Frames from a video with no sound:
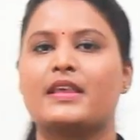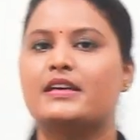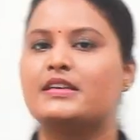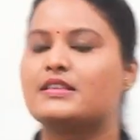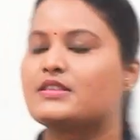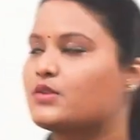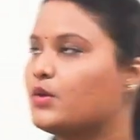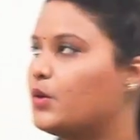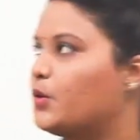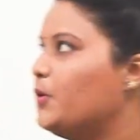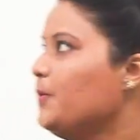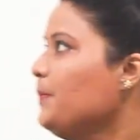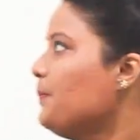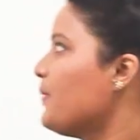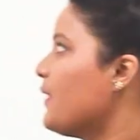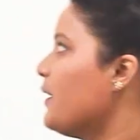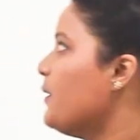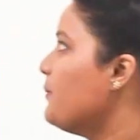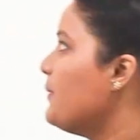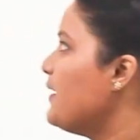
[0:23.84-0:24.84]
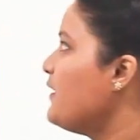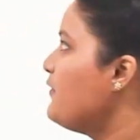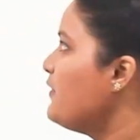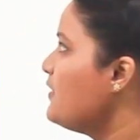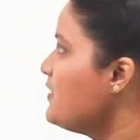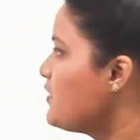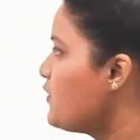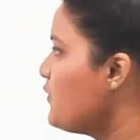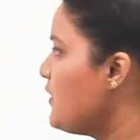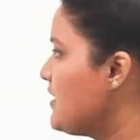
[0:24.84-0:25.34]
So, my
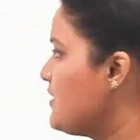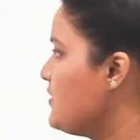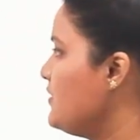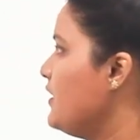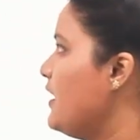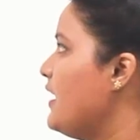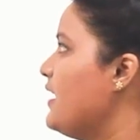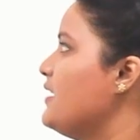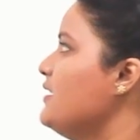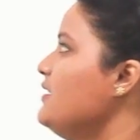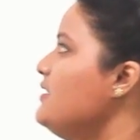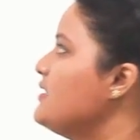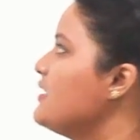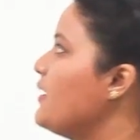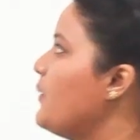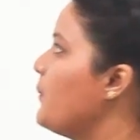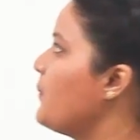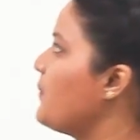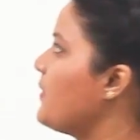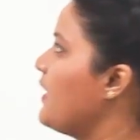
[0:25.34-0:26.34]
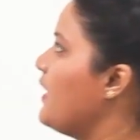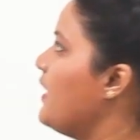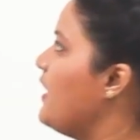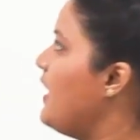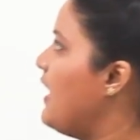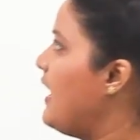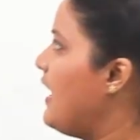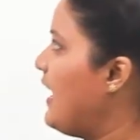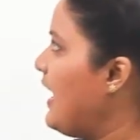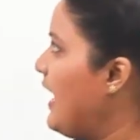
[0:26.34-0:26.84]
first question is,
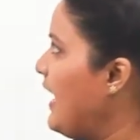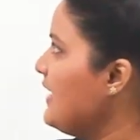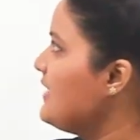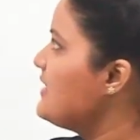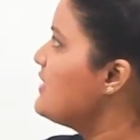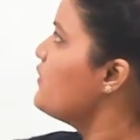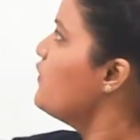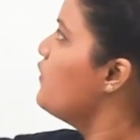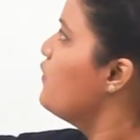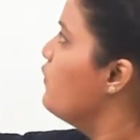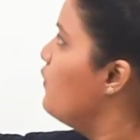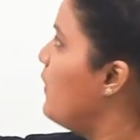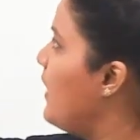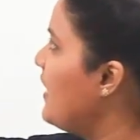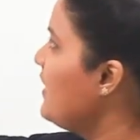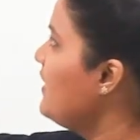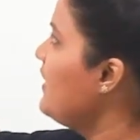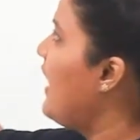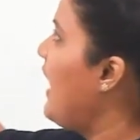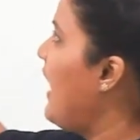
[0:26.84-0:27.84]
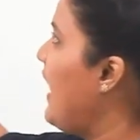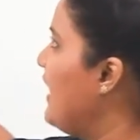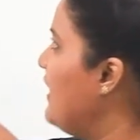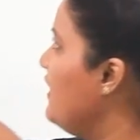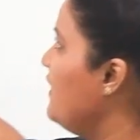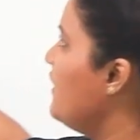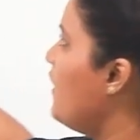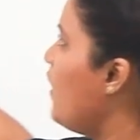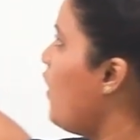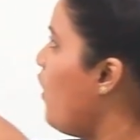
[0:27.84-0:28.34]
at one
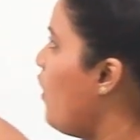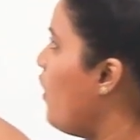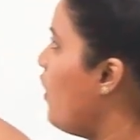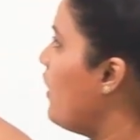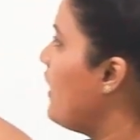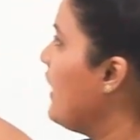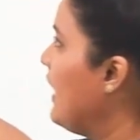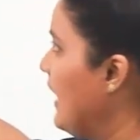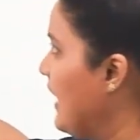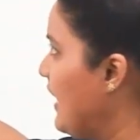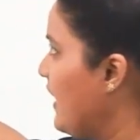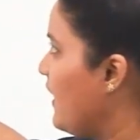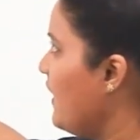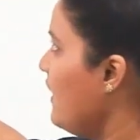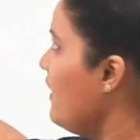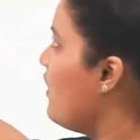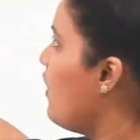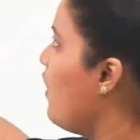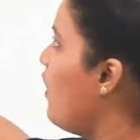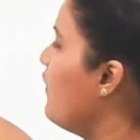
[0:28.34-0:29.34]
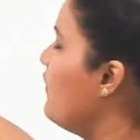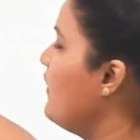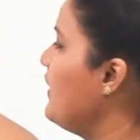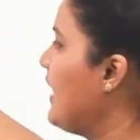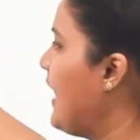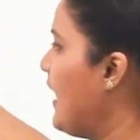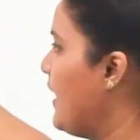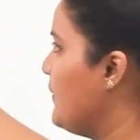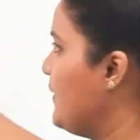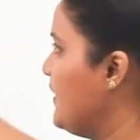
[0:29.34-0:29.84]
end of A of a
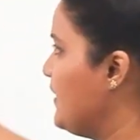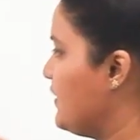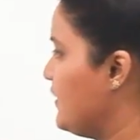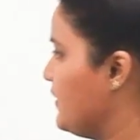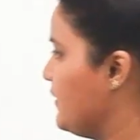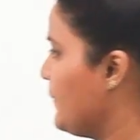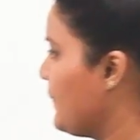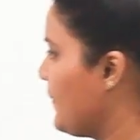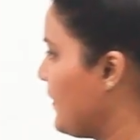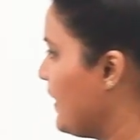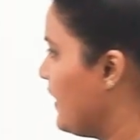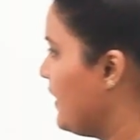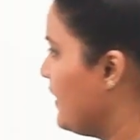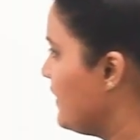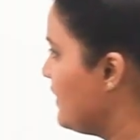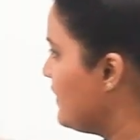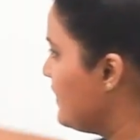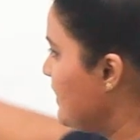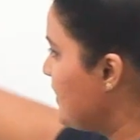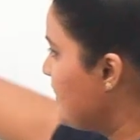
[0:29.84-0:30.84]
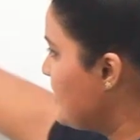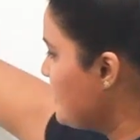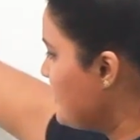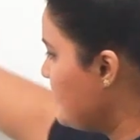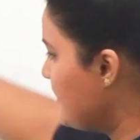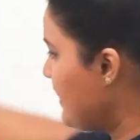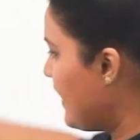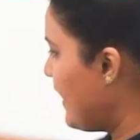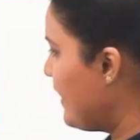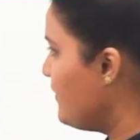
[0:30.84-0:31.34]
diameter, this is
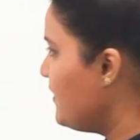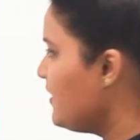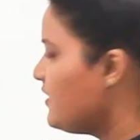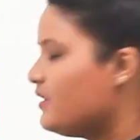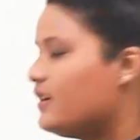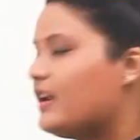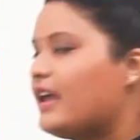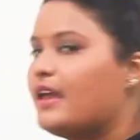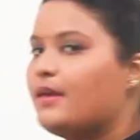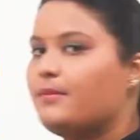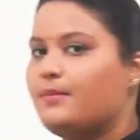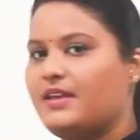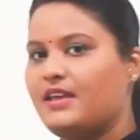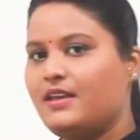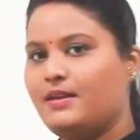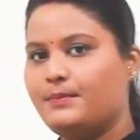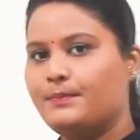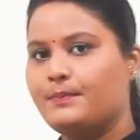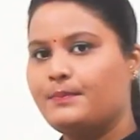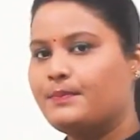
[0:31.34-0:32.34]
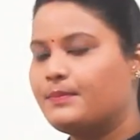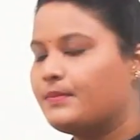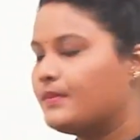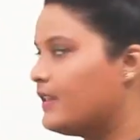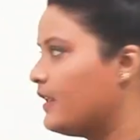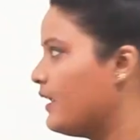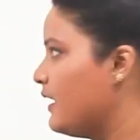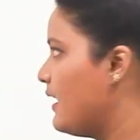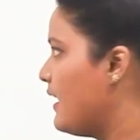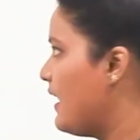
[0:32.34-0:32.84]
the diameter AB
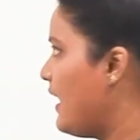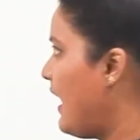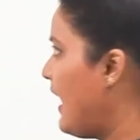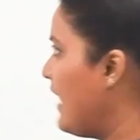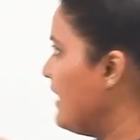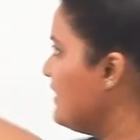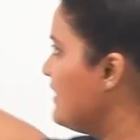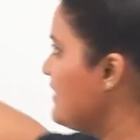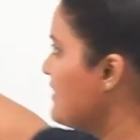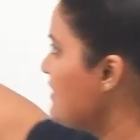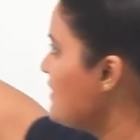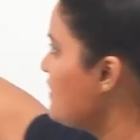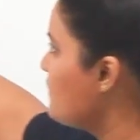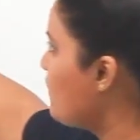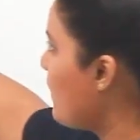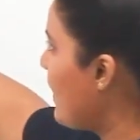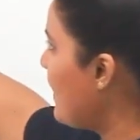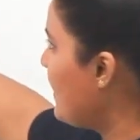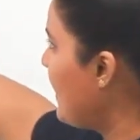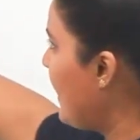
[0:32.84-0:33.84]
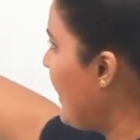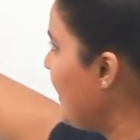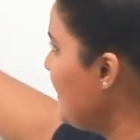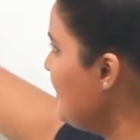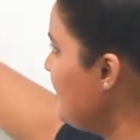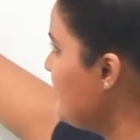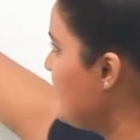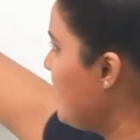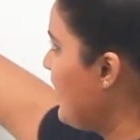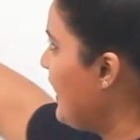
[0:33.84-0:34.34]
and this is one
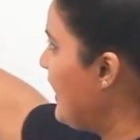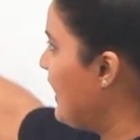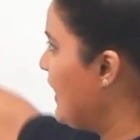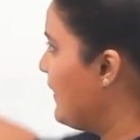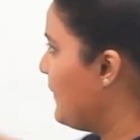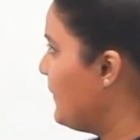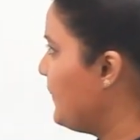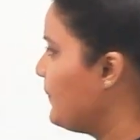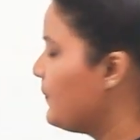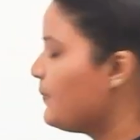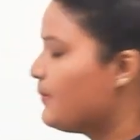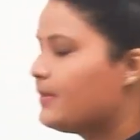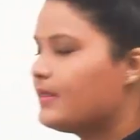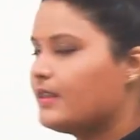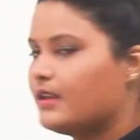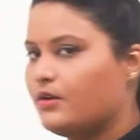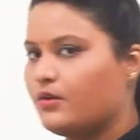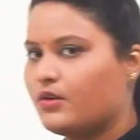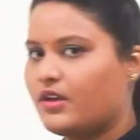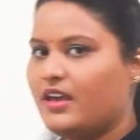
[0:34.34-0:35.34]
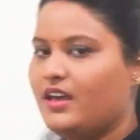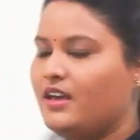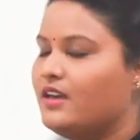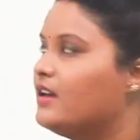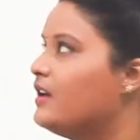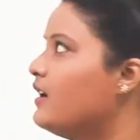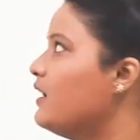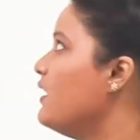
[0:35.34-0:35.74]
end A, okay?